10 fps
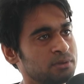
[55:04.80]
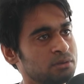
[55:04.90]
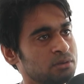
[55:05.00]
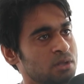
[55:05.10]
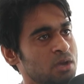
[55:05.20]

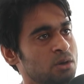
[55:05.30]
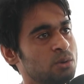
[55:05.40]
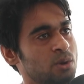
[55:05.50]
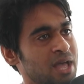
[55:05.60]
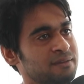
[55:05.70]
people
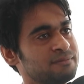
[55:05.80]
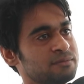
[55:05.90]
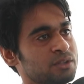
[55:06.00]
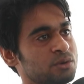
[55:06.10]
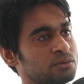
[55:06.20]
who
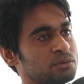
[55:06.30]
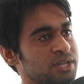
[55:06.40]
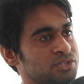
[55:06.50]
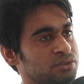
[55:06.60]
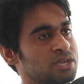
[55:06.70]
have good